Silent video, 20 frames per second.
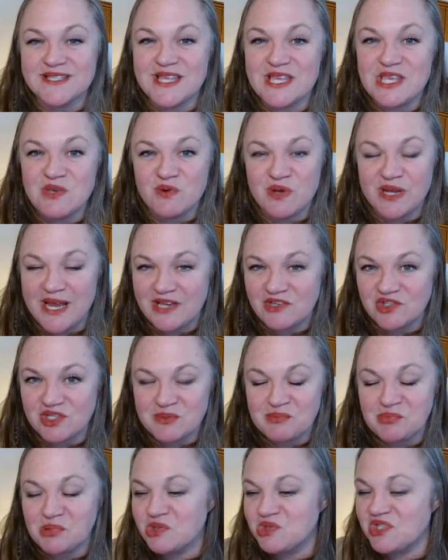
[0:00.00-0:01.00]
that you can actually
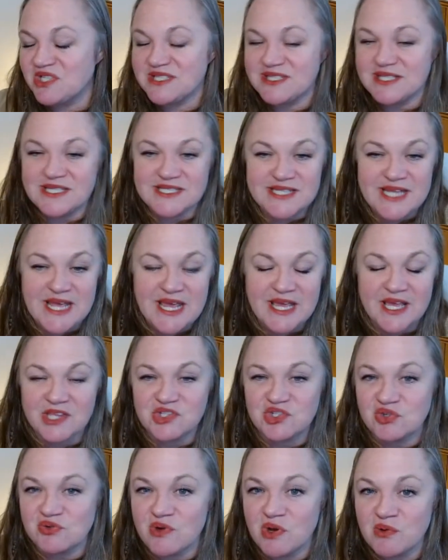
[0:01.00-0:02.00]
purchase and take at
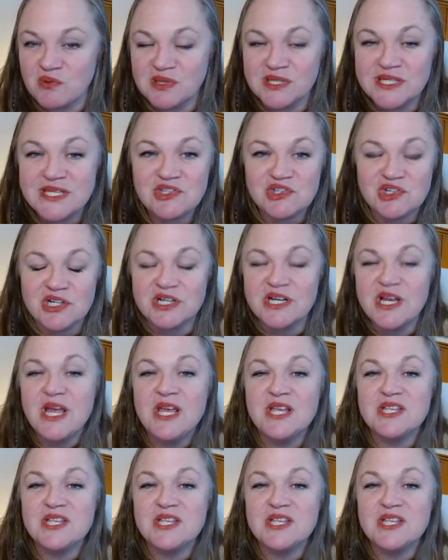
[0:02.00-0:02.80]
your own leisure.